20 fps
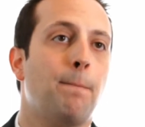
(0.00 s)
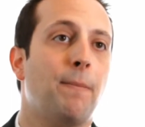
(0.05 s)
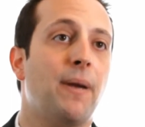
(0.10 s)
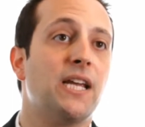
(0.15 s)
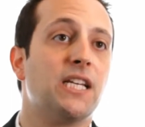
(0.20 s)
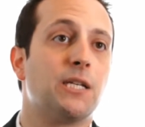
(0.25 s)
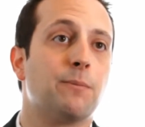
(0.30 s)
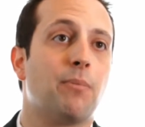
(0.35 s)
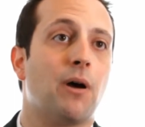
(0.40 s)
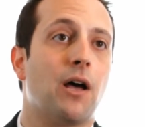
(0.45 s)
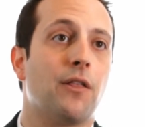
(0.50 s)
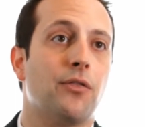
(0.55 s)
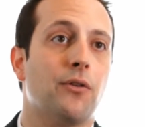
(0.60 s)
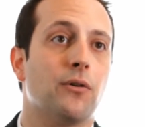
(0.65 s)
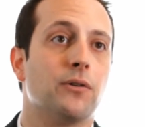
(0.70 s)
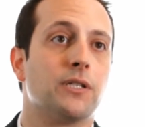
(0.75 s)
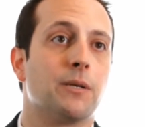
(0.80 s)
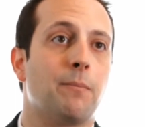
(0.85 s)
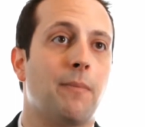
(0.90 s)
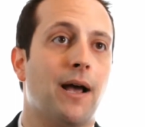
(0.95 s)
based upon
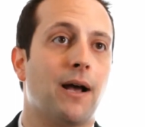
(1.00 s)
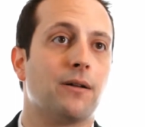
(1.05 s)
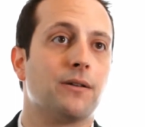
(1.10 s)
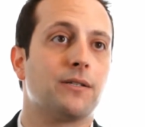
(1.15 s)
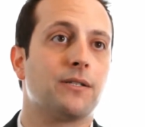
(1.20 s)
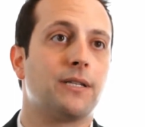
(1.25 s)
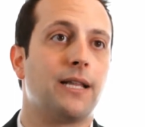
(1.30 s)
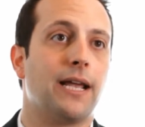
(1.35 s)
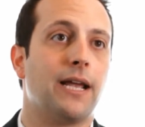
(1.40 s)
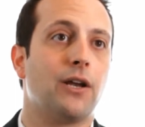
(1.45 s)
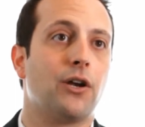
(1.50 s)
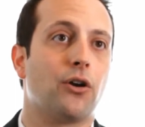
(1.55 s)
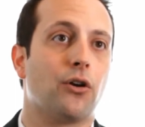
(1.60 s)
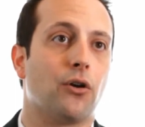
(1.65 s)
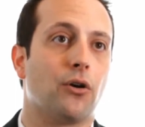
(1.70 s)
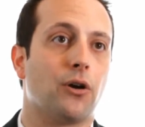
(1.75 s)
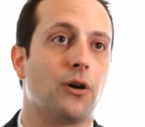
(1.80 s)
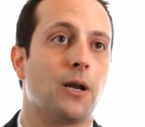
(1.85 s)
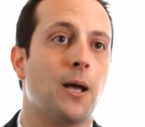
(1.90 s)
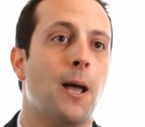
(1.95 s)
those amounts they
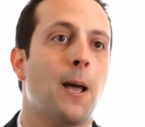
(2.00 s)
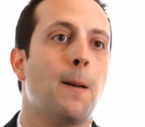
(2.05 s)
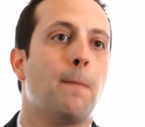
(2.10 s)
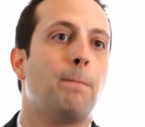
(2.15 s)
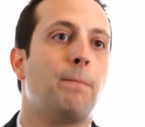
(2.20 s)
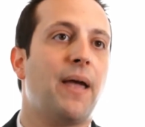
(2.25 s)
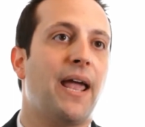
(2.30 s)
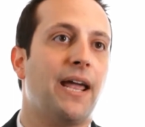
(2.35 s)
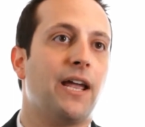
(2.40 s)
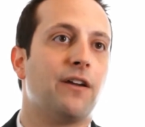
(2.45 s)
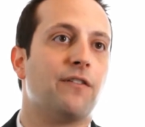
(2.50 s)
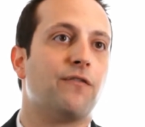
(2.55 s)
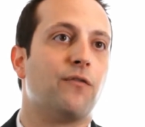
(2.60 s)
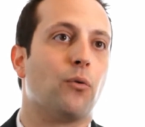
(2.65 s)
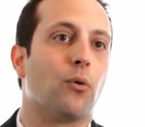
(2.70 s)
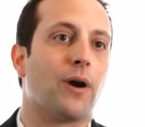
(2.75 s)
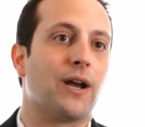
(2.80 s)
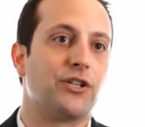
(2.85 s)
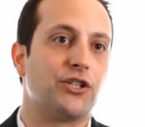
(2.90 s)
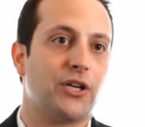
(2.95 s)
incurred paying
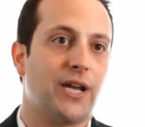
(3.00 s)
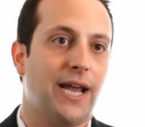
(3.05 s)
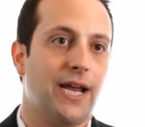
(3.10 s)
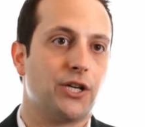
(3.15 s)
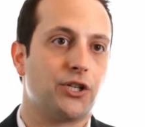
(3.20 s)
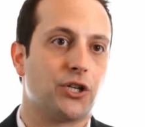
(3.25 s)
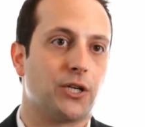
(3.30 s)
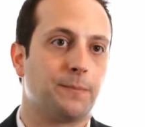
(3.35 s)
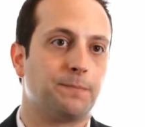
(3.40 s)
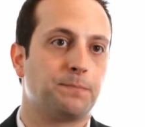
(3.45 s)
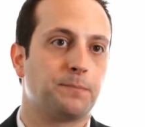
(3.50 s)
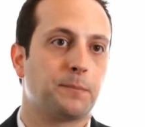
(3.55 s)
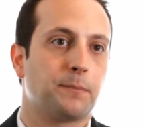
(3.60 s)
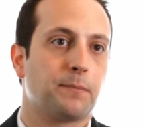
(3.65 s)
for education.